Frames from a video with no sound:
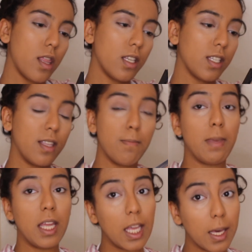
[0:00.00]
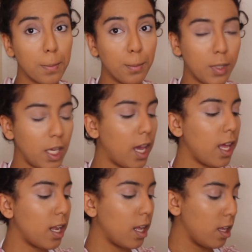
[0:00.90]
This is the medium
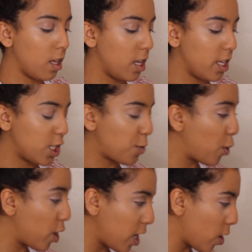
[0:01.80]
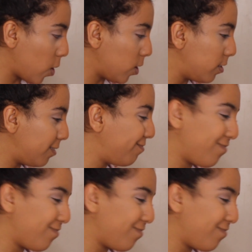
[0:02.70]
kit. It's pretty old.